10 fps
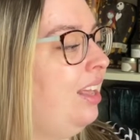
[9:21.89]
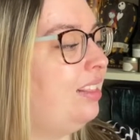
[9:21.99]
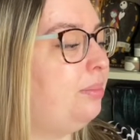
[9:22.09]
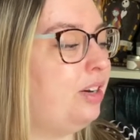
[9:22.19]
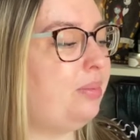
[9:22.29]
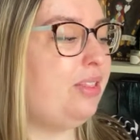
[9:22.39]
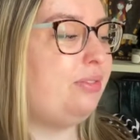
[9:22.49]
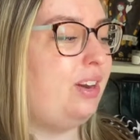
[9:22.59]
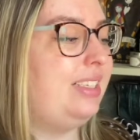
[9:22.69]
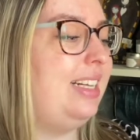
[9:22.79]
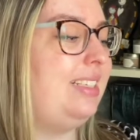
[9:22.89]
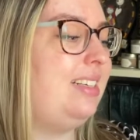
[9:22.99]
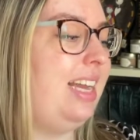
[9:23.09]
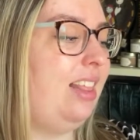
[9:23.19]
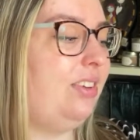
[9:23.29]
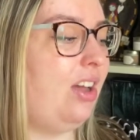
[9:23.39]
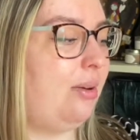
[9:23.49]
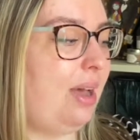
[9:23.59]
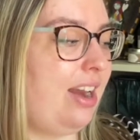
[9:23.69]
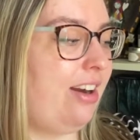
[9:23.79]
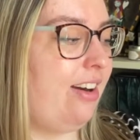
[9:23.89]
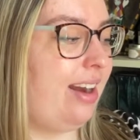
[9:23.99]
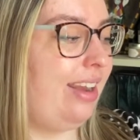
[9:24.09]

The blurb on the front says, the tale of a non-binary